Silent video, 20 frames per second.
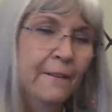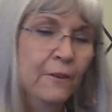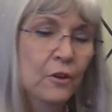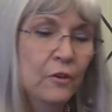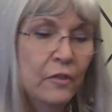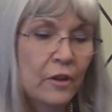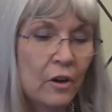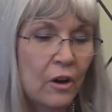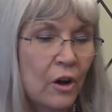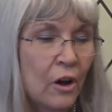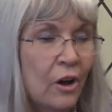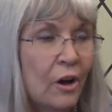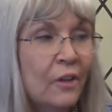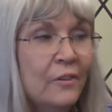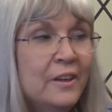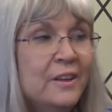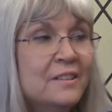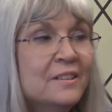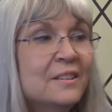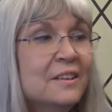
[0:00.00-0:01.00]
You've got all
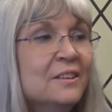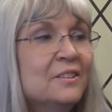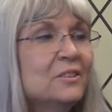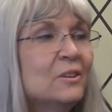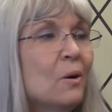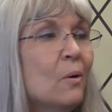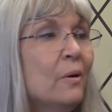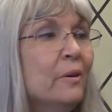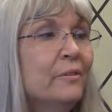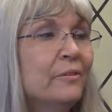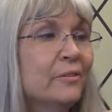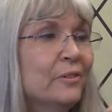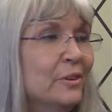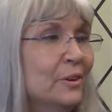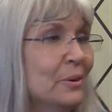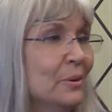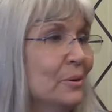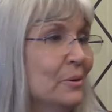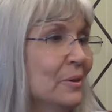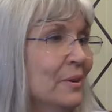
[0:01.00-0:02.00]
these things going for
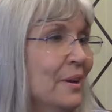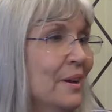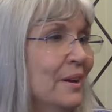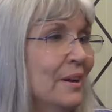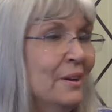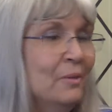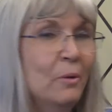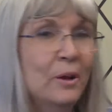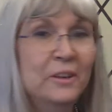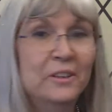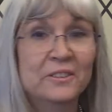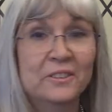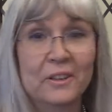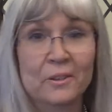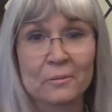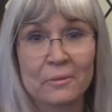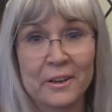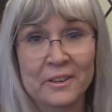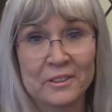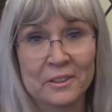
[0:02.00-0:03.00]
you. Wait till you see
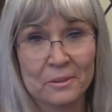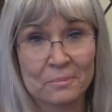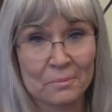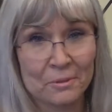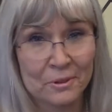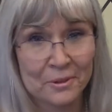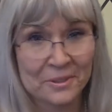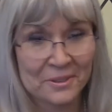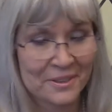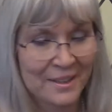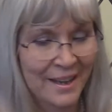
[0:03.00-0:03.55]
the rest of the books.